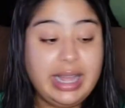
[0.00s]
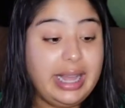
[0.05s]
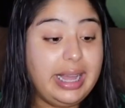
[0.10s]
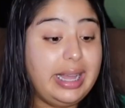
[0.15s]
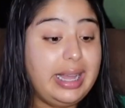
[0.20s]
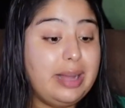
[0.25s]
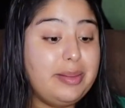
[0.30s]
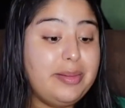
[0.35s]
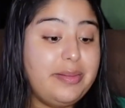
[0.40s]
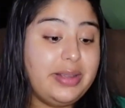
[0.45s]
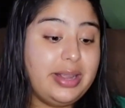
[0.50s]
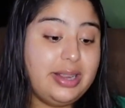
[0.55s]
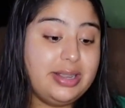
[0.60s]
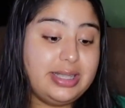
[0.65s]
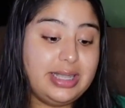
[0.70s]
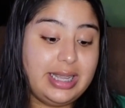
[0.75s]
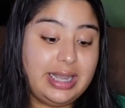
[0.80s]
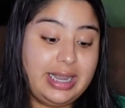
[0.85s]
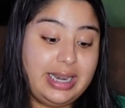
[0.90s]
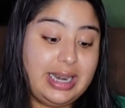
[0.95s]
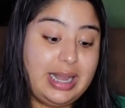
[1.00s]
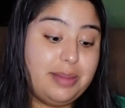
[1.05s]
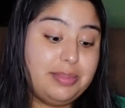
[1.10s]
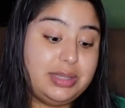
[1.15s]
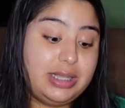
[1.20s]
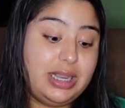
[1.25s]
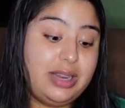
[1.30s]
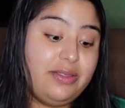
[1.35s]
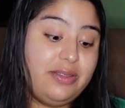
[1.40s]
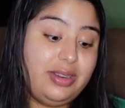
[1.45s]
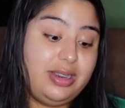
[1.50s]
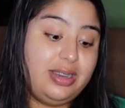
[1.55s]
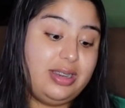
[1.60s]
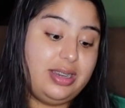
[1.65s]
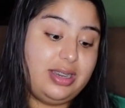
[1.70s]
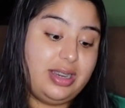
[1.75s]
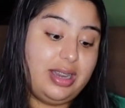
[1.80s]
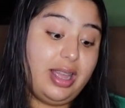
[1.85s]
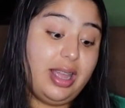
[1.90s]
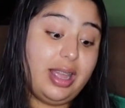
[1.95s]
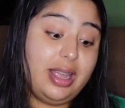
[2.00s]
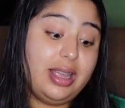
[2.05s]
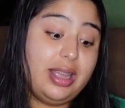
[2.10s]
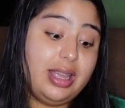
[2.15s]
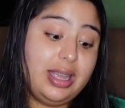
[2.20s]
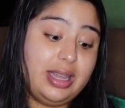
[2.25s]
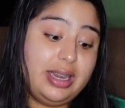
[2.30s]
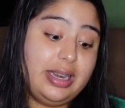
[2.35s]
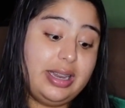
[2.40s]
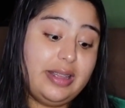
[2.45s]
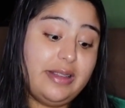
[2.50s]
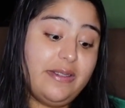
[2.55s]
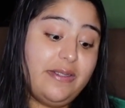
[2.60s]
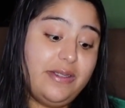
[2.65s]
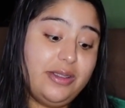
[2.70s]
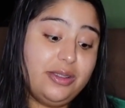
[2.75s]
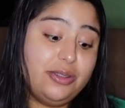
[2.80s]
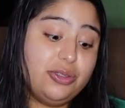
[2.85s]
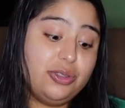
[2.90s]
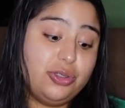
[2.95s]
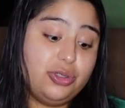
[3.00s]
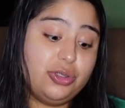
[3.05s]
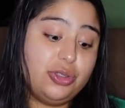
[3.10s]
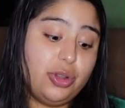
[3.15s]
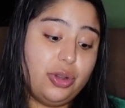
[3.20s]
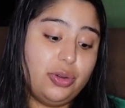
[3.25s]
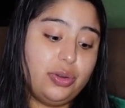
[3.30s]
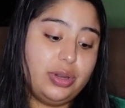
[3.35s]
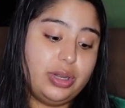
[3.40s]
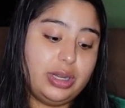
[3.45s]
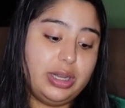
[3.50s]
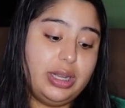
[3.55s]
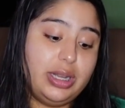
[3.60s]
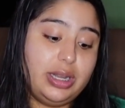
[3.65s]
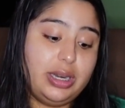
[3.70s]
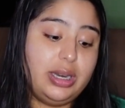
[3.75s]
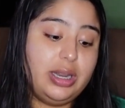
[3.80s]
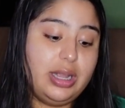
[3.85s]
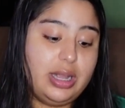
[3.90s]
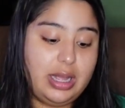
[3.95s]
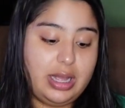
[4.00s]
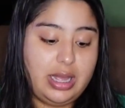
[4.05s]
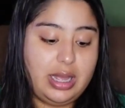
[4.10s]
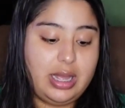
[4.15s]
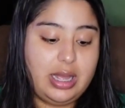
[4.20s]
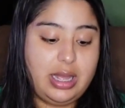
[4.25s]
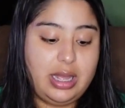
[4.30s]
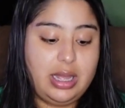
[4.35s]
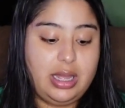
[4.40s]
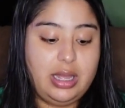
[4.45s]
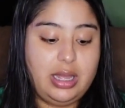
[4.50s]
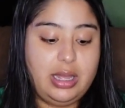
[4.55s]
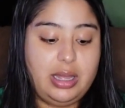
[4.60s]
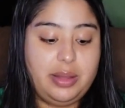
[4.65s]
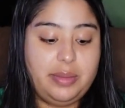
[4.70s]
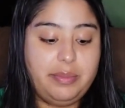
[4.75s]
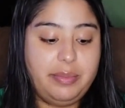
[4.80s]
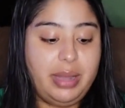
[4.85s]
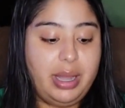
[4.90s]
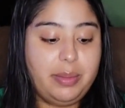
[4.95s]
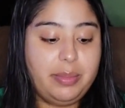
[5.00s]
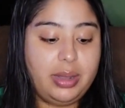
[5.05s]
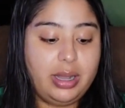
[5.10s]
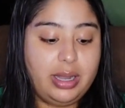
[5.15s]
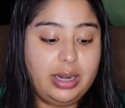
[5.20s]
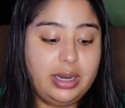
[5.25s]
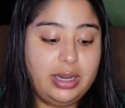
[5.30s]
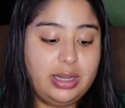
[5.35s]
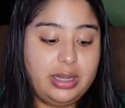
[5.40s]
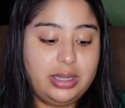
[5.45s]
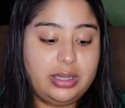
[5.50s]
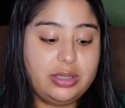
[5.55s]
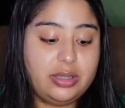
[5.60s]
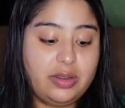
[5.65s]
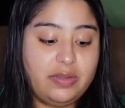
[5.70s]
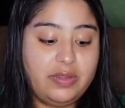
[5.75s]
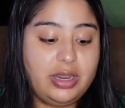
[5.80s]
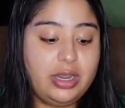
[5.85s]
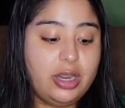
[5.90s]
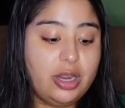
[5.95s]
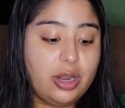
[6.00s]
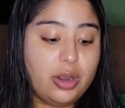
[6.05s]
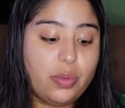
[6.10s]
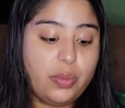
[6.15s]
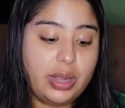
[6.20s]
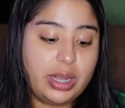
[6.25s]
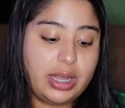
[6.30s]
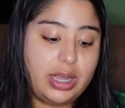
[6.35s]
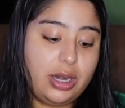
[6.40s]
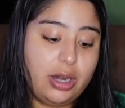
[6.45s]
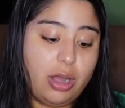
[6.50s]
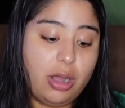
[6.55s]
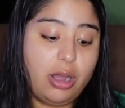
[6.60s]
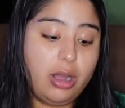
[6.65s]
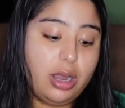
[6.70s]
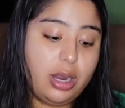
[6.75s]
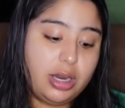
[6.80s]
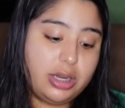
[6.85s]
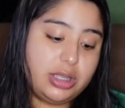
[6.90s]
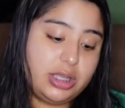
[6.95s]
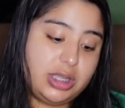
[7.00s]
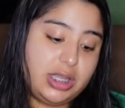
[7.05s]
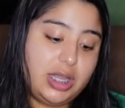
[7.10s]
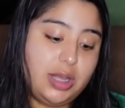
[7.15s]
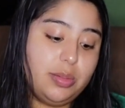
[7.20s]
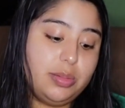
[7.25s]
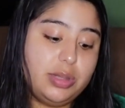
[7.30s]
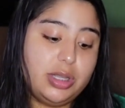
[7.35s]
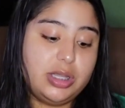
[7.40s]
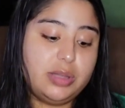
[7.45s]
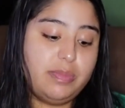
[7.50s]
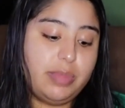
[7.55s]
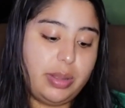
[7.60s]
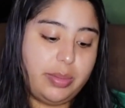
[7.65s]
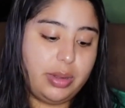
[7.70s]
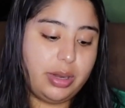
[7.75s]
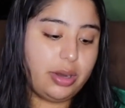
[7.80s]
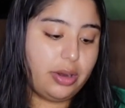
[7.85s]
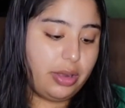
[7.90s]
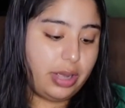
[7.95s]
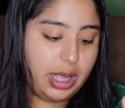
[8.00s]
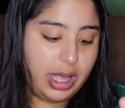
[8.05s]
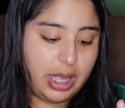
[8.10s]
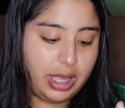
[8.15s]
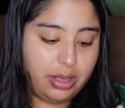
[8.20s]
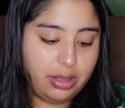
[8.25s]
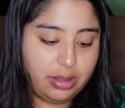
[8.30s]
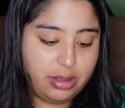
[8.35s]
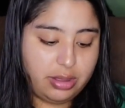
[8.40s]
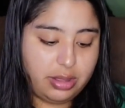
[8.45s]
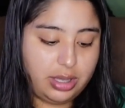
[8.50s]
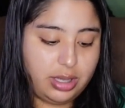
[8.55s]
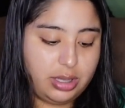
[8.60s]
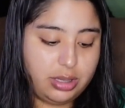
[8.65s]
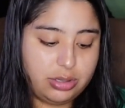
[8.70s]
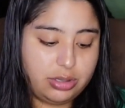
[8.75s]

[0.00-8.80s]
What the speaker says: I'm over here taking naps every day and it feels so good. My body is over here working hard to keep this baby girl healthy.